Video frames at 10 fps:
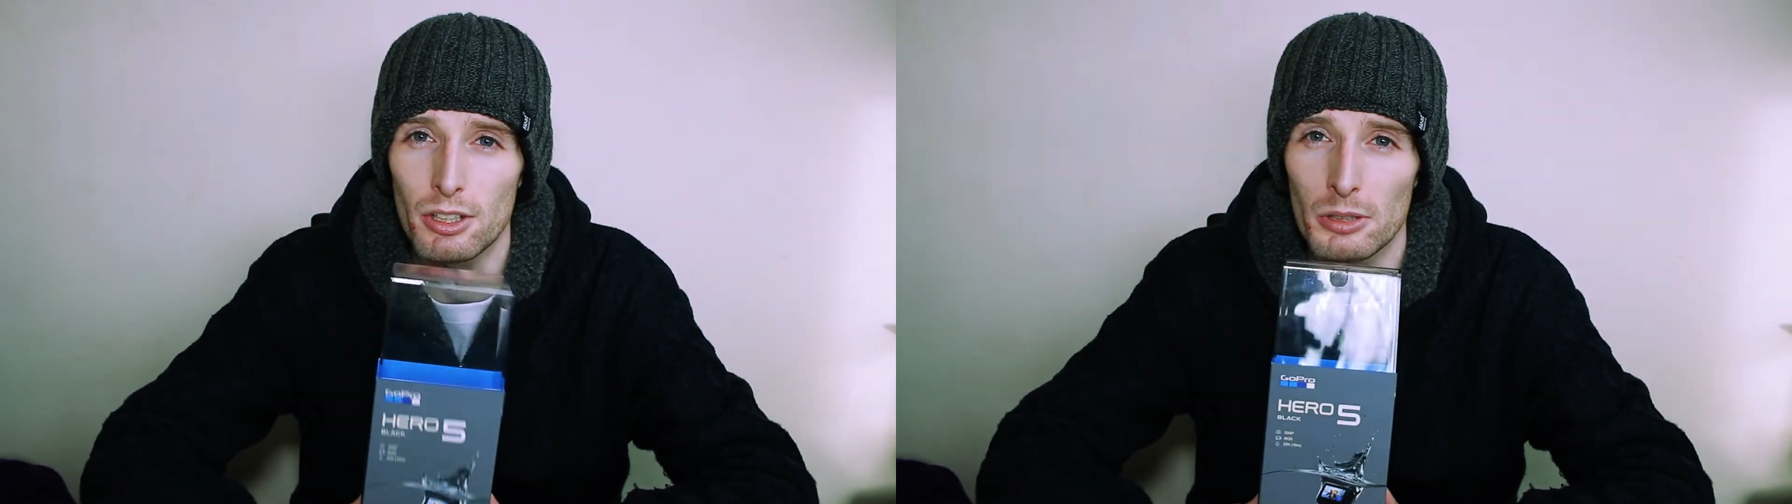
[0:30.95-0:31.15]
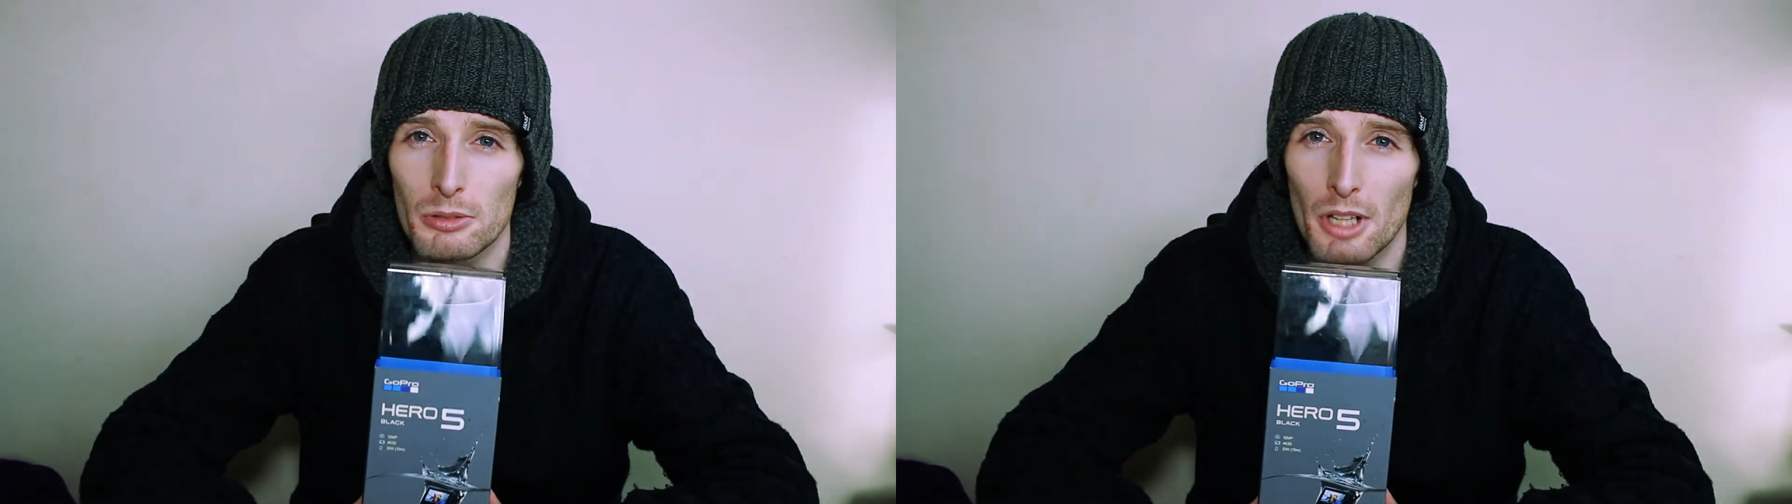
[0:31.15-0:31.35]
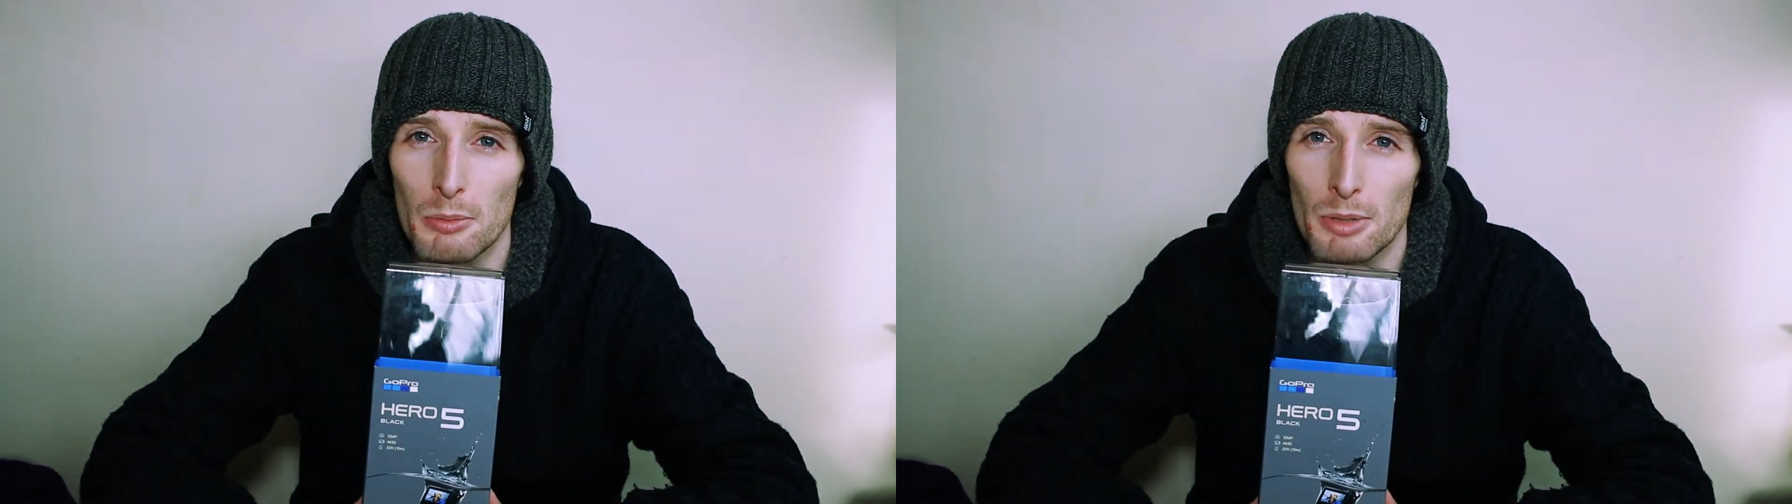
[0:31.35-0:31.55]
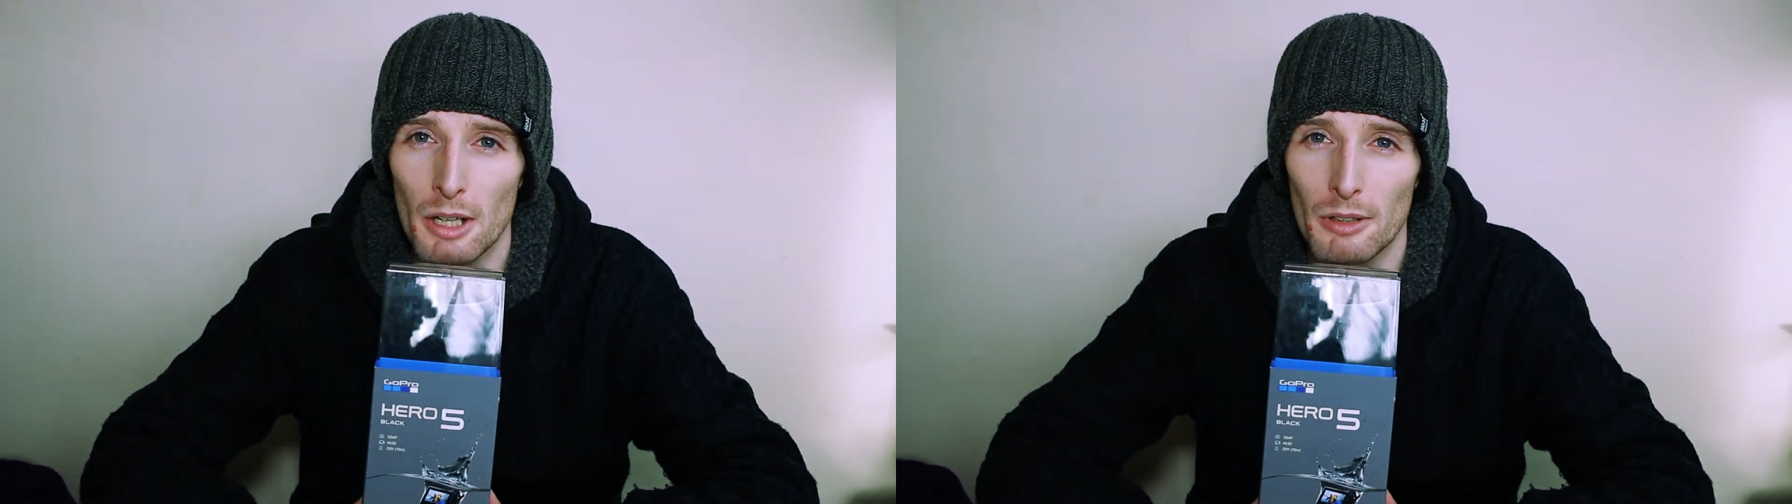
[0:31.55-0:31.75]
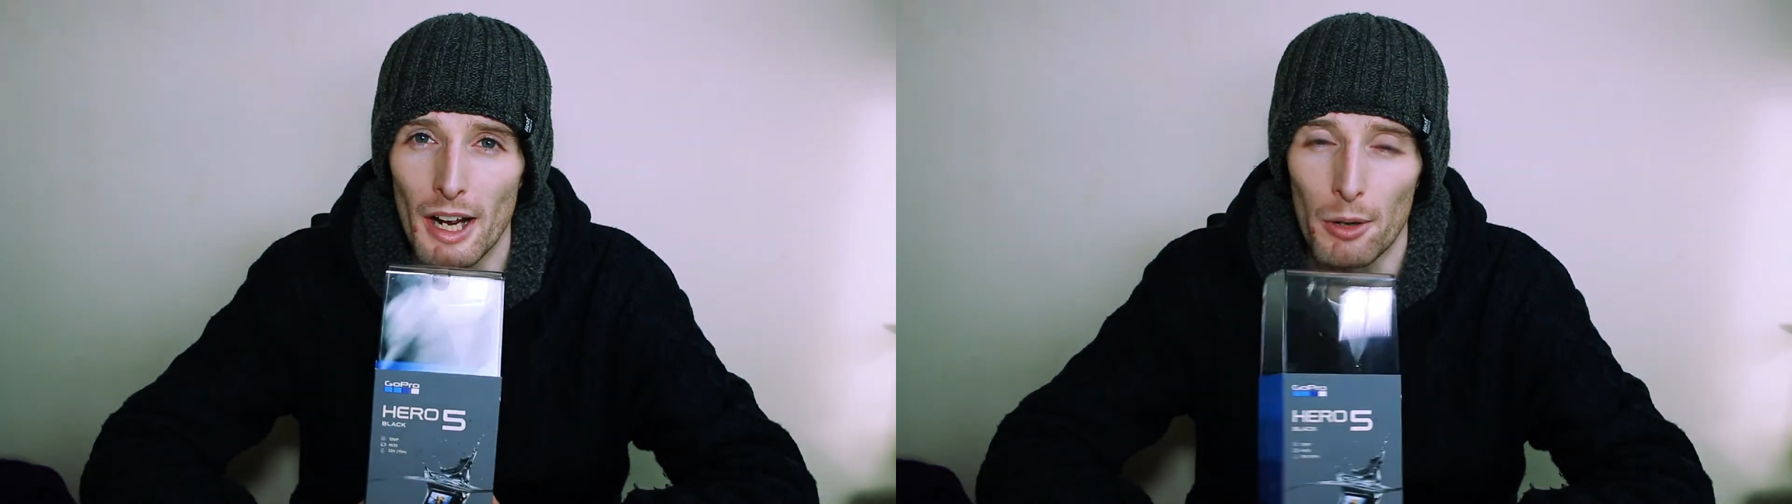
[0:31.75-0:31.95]
new
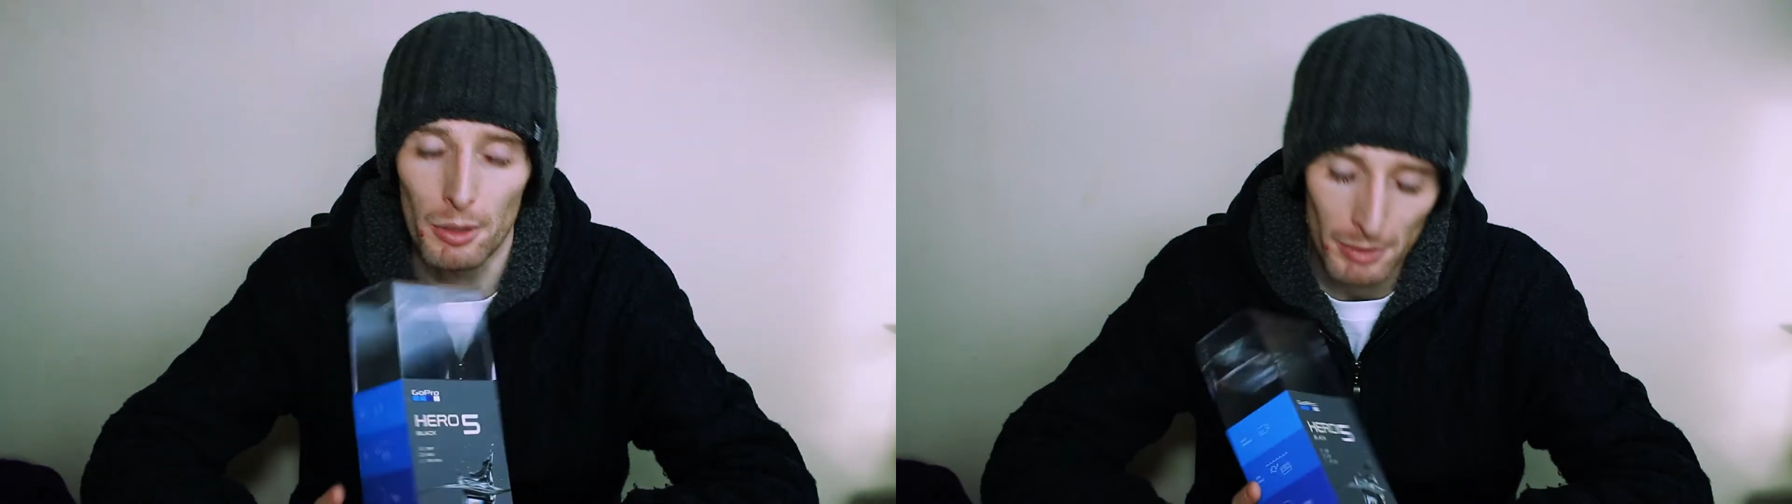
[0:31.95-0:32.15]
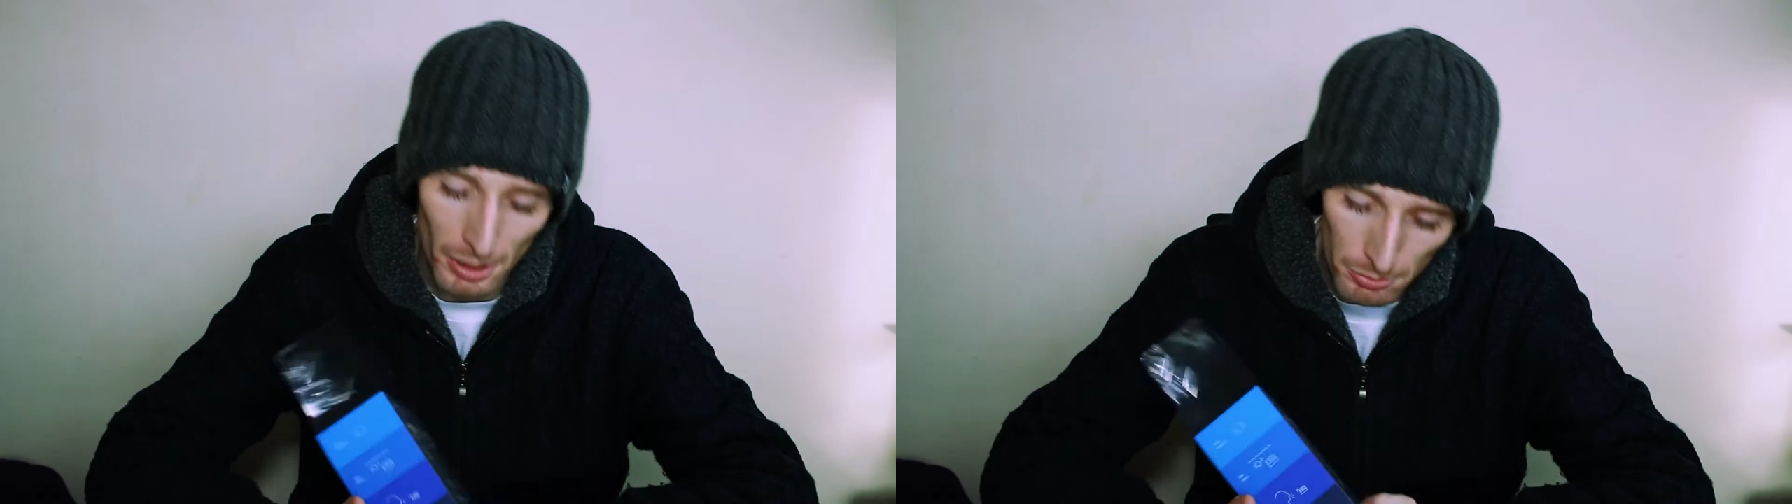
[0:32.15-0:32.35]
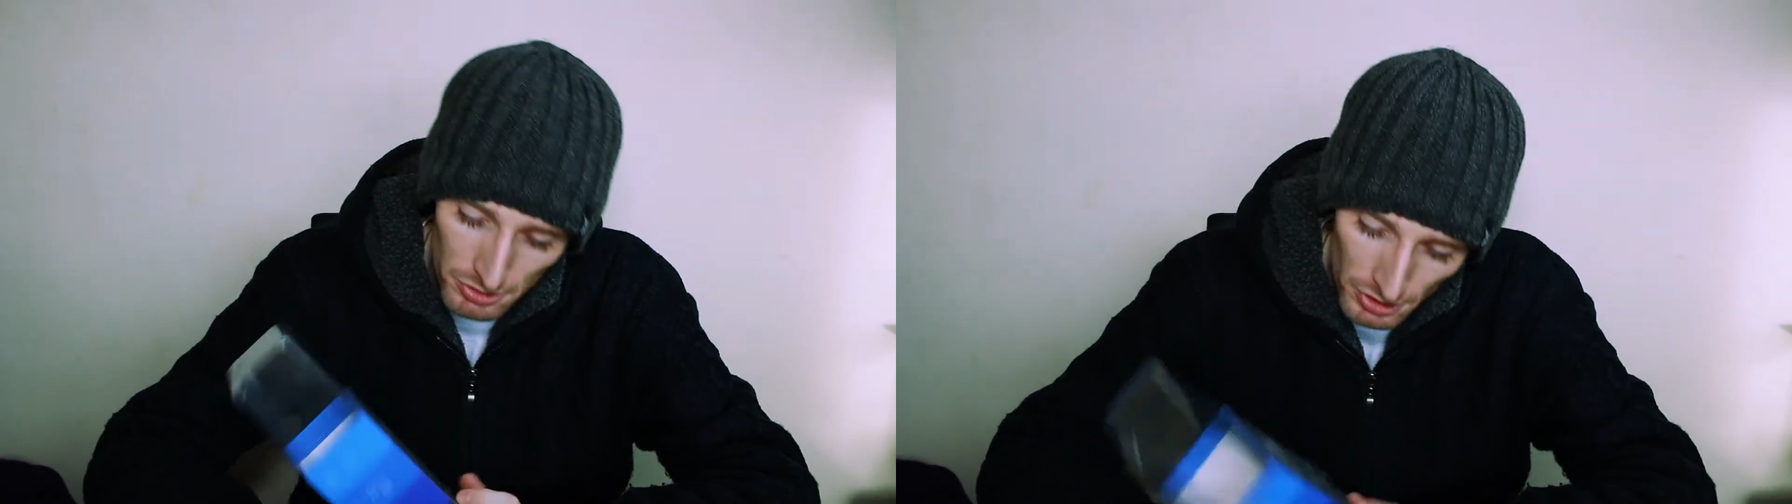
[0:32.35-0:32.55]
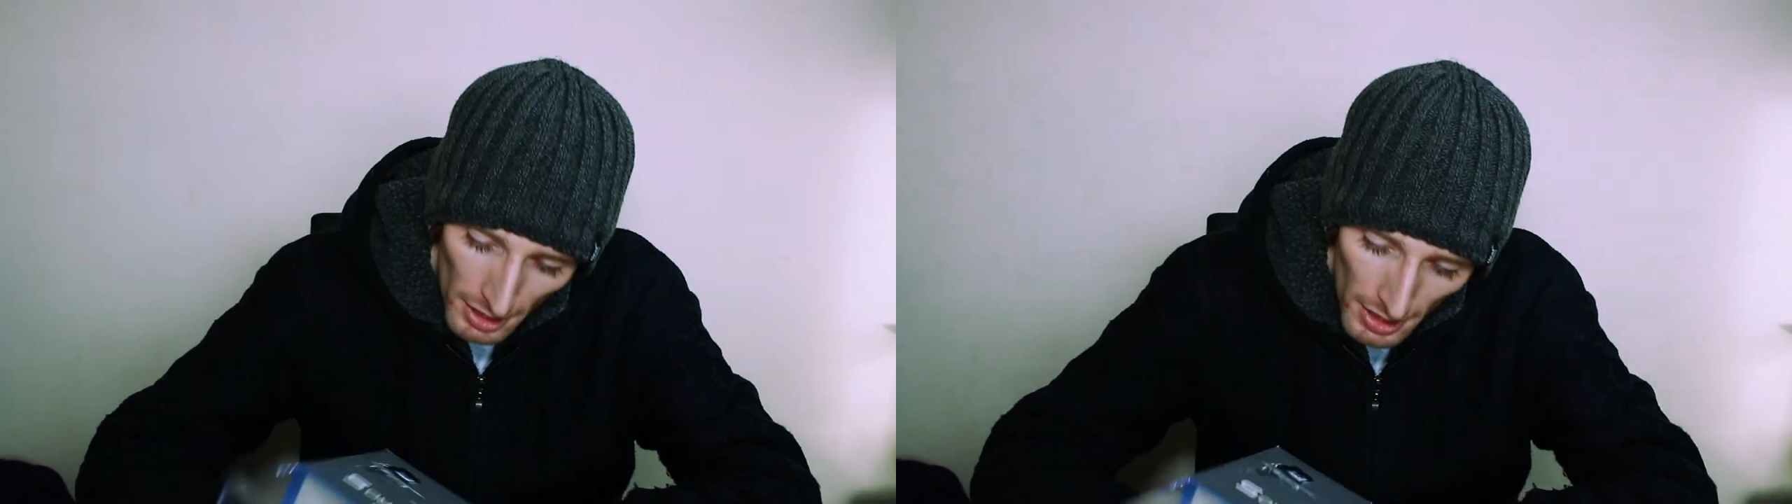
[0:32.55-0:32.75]
GoPro out and about.